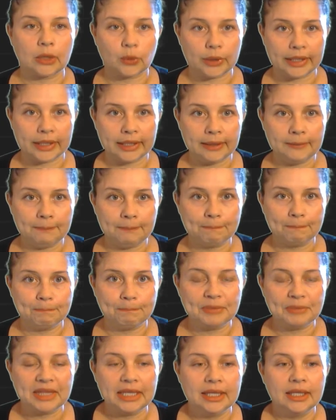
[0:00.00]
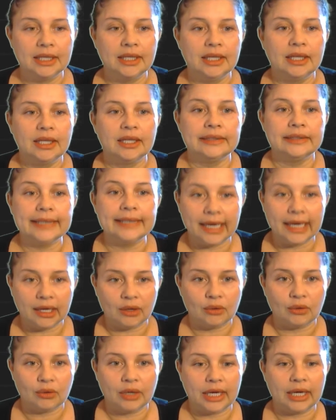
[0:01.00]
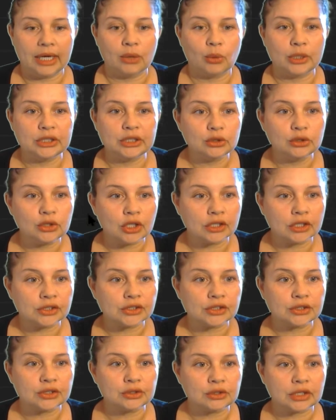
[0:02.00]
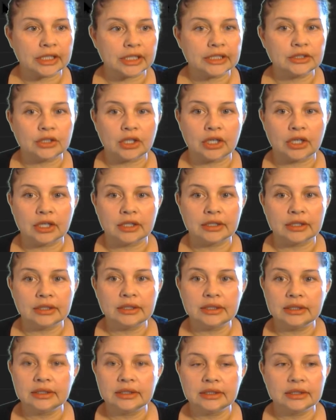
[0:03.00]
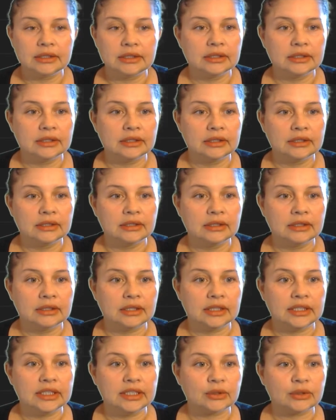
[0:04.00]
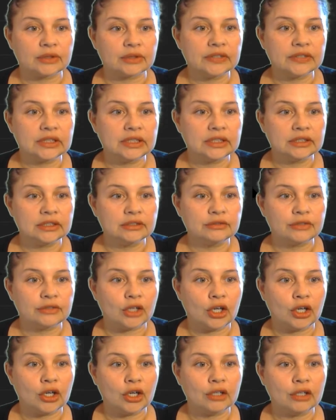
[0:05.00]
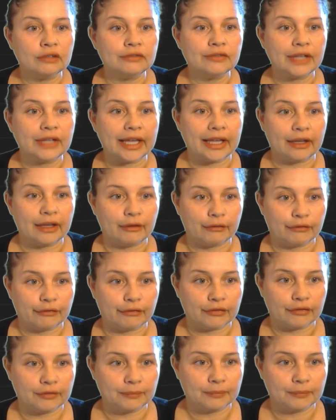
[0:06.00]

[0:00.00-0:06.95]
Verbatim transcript: Okay, now I want to concentrate on the derivative of f.